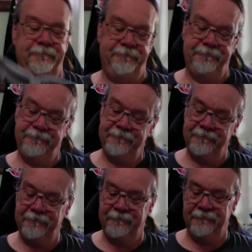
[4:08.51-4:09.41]

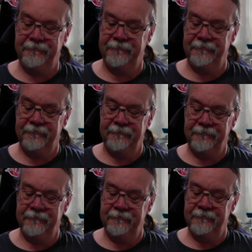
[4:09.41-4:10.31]

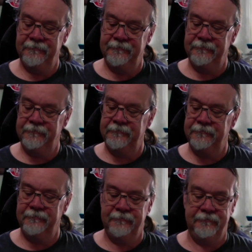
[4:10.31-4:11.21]

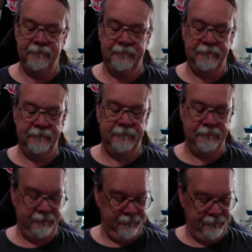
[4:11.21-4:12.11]

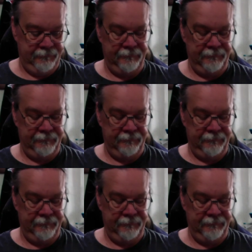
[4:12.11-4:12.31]
Nothing is said.